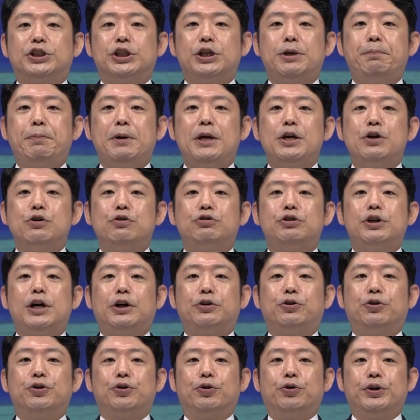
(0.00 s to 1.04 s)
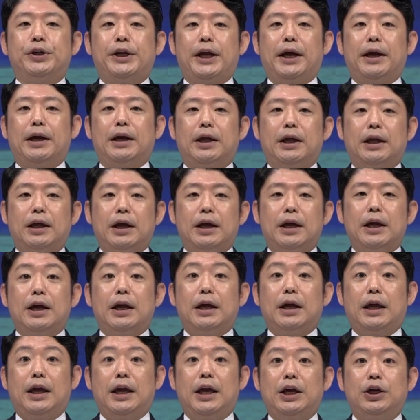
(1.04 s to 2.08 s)
This is because of upfront costs
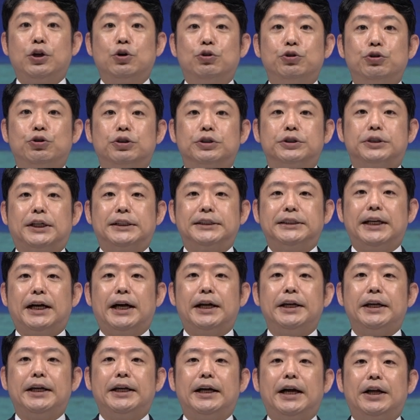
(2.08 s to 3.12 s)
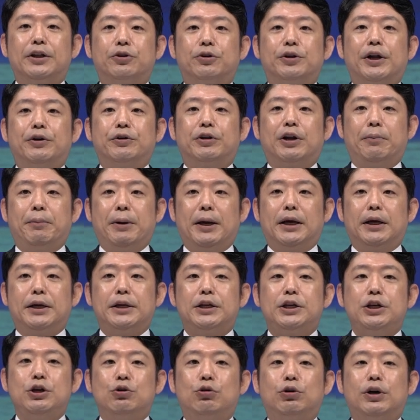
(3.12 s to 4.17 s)
incurred for the launch of operations at
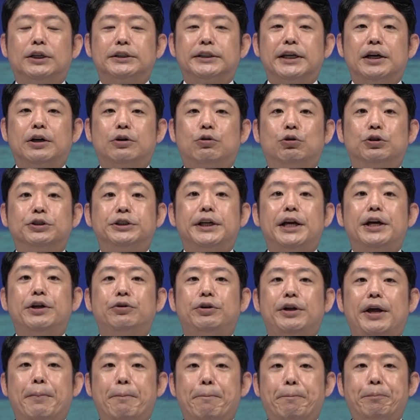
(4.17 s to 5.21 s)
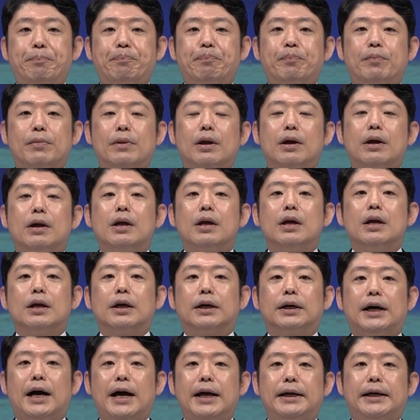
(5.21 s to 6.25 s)
GMO GPU Cloud.
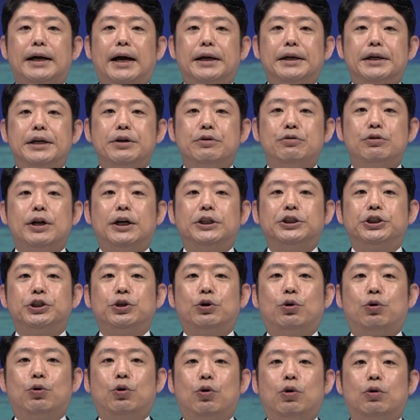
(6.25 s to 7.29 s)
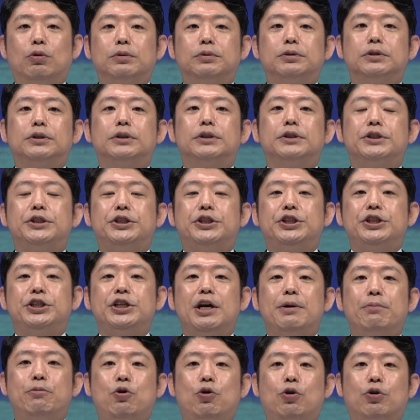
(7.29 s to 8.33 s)
There is also advisory fees of
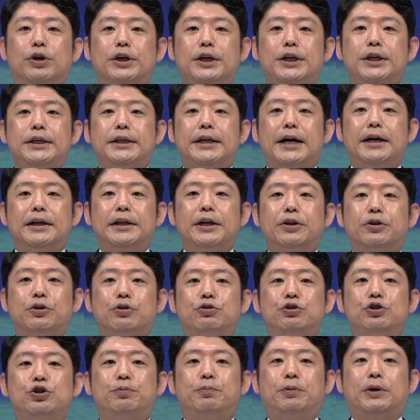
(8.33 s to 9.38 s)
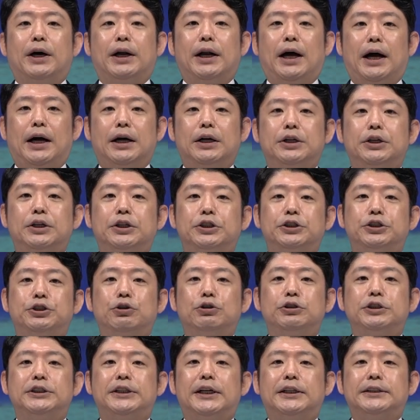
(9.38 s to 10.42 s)
approximately 160
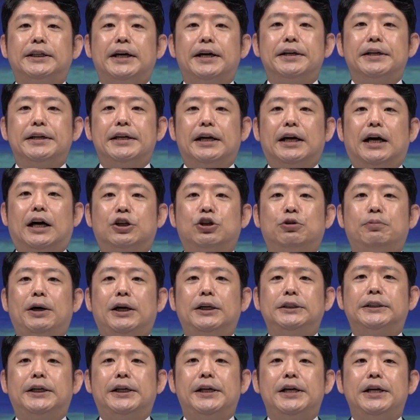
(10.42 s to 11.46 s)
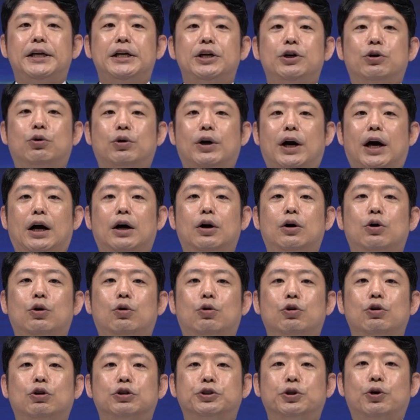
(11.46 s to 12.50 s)
million yen recorded for
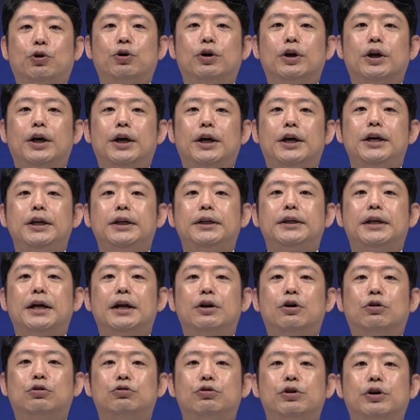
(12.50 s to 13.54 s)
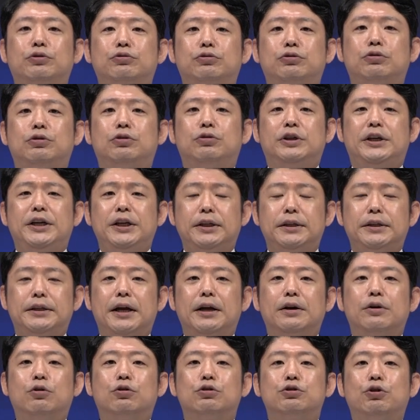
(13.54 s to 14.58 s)
acquiring overseas infrastructure companies
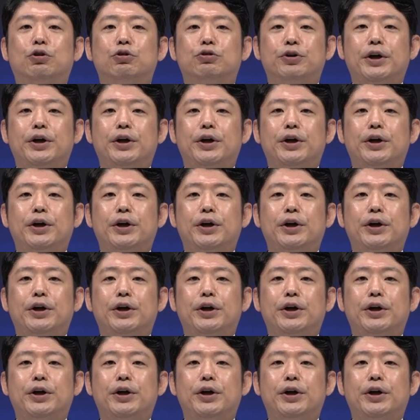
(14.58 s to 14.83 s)
from